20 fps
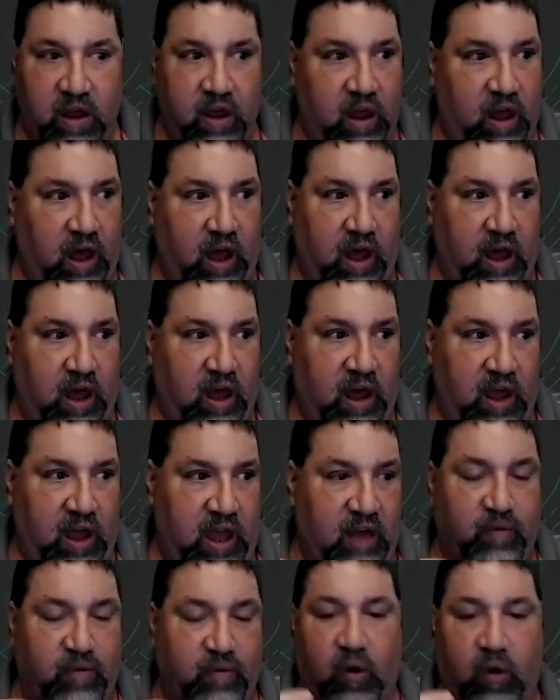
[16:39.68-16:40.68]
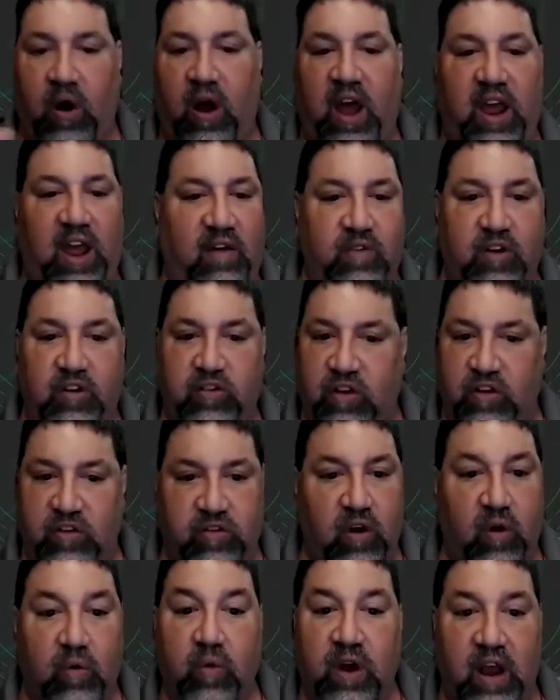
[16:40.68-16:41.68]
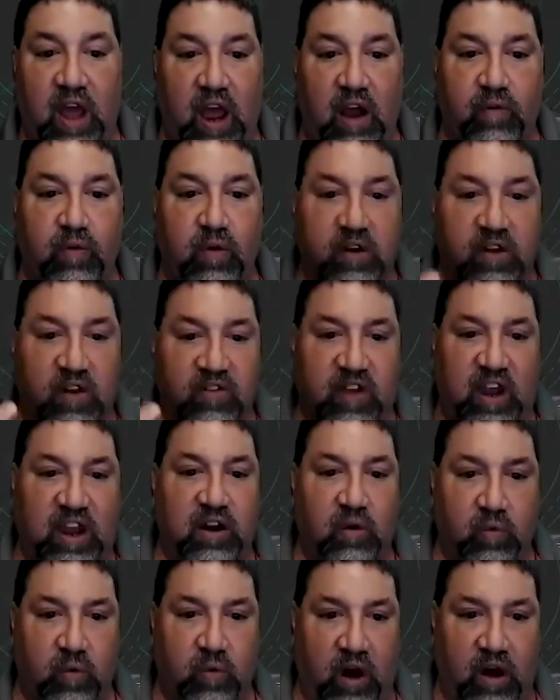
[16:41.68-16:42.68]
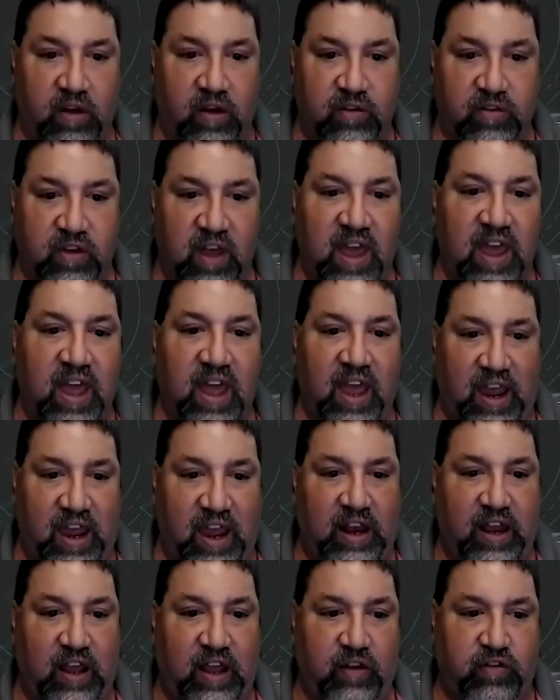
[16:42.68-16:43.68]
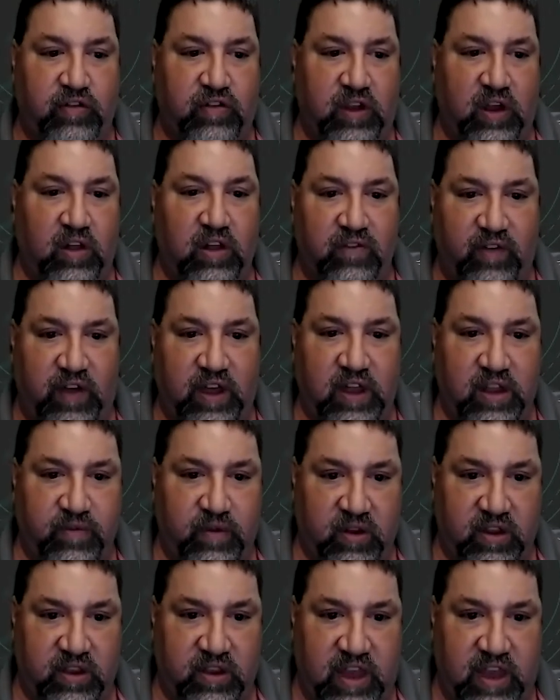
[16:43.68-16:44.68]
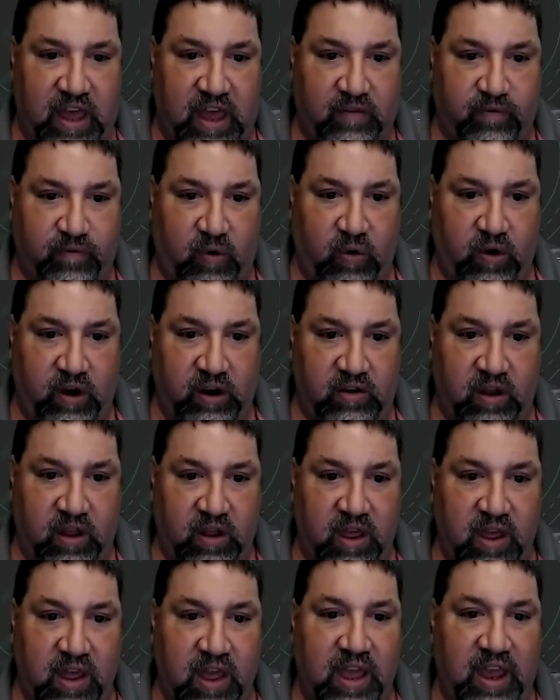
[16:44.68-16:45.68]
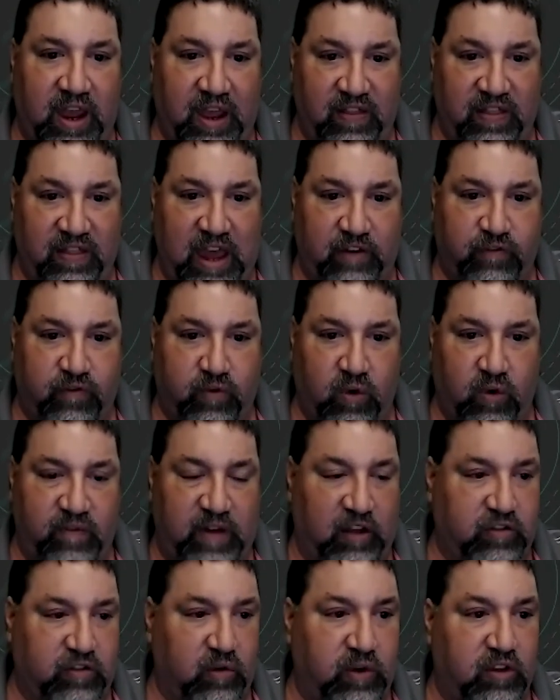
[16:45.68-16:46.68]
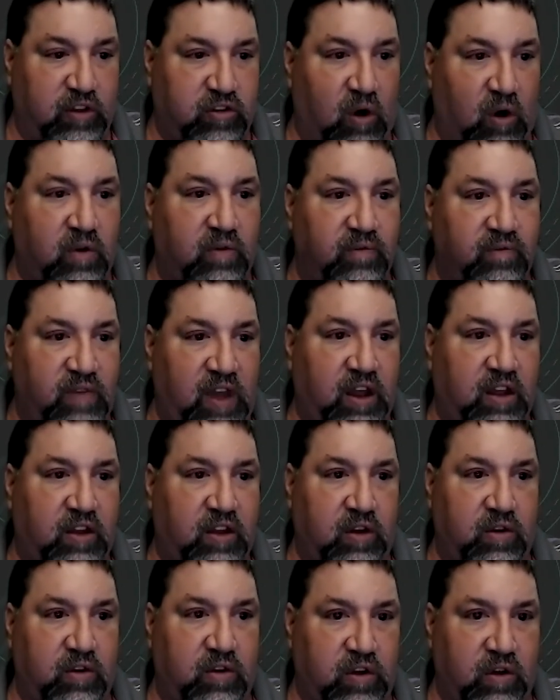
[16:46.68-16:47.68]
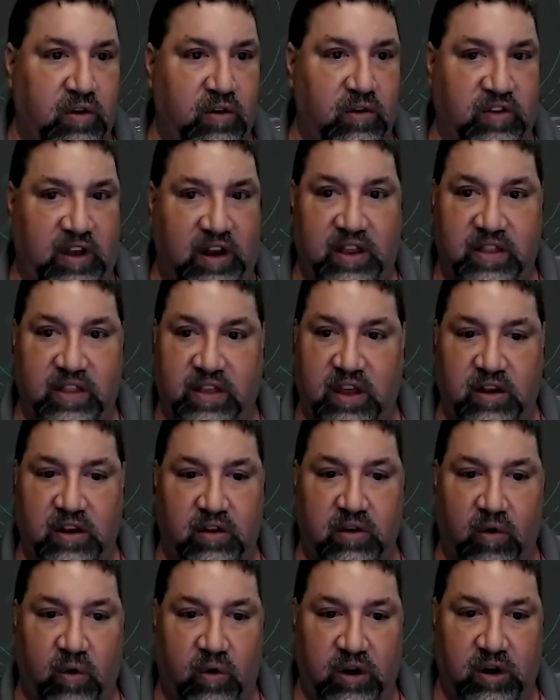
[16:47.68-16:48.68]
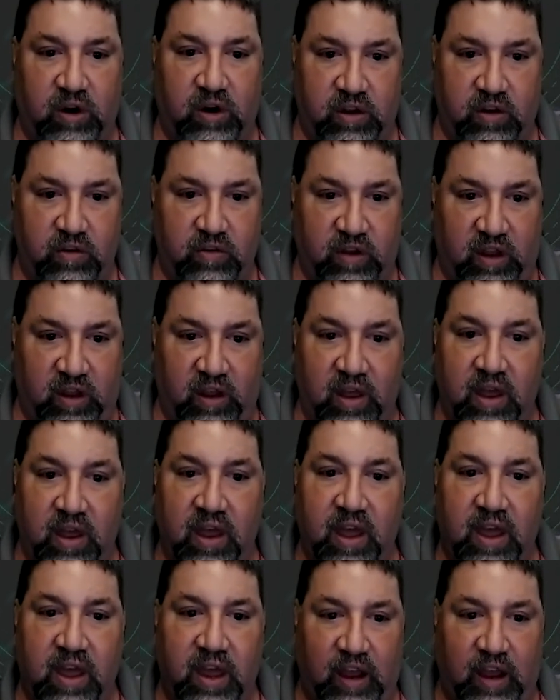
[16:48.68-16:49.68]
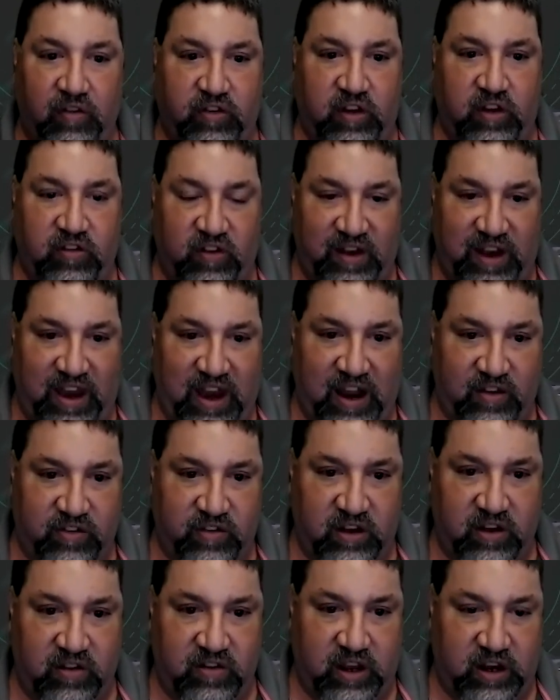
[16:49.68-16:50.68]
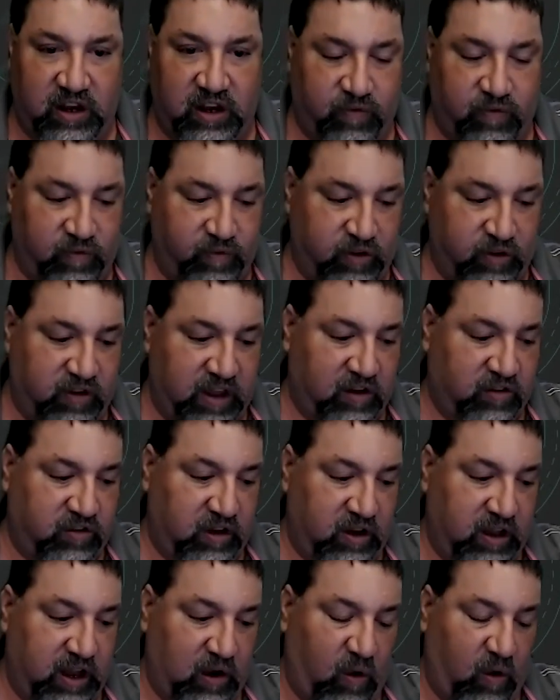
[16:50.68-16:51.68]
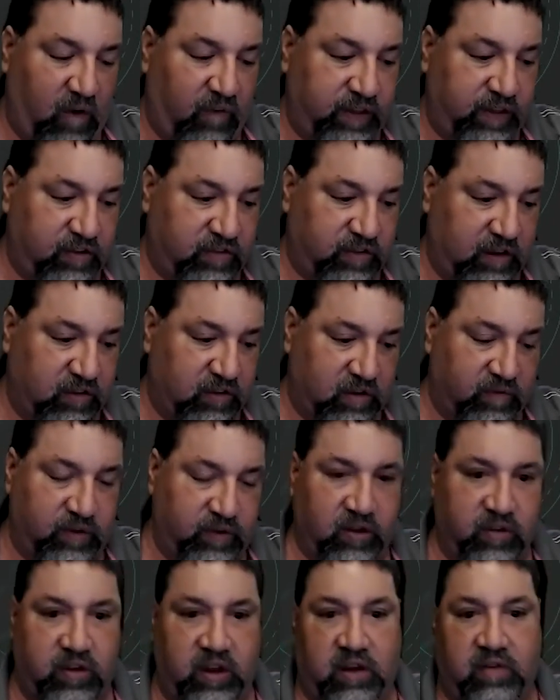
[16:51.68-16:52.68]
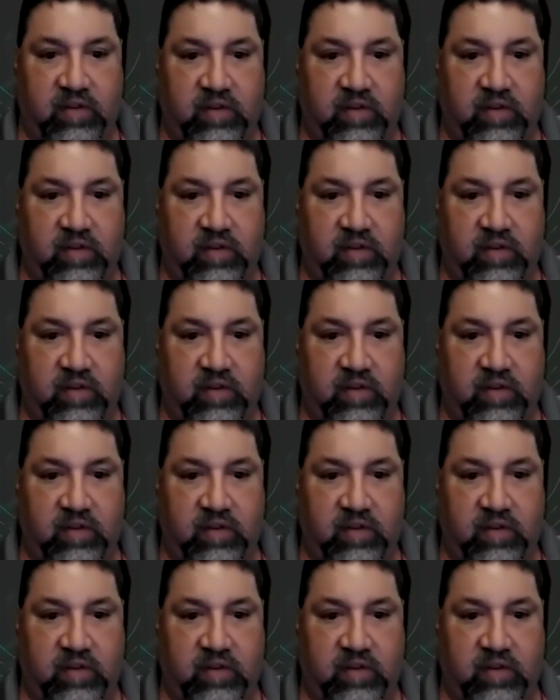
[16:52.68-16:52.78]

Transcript: MRI images, whatever the data was, it is still available at that point in that format. So we don't make you use anything that you're already using. It's just enhancing the data for protection. And all these things are built in.